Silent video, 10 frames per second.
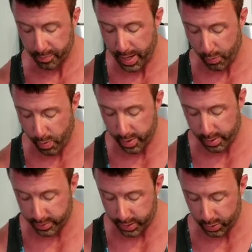that one and
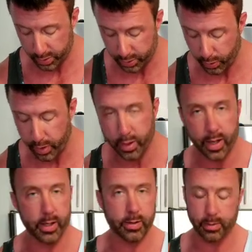the citrus soy
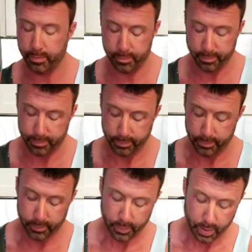glaze,
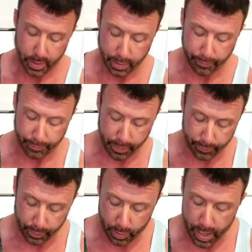
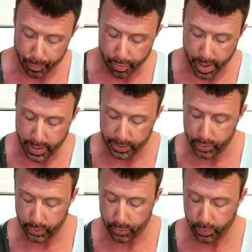if you're not planning
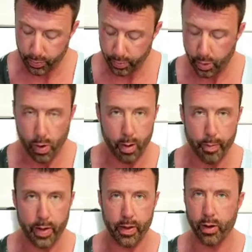to go out and
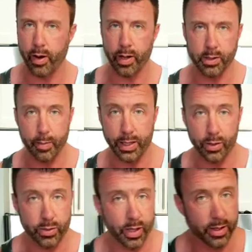buy the ingredients and make
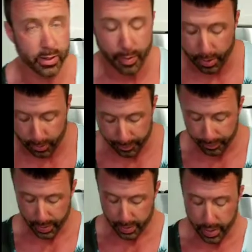those things tomorrow,
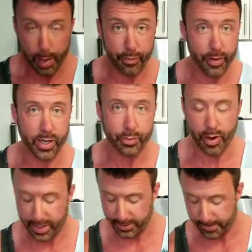I'd be very
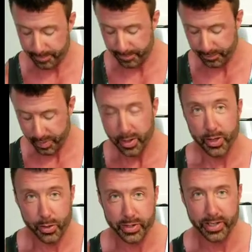surprised.
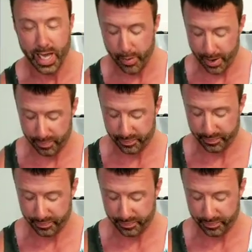Go check that one out.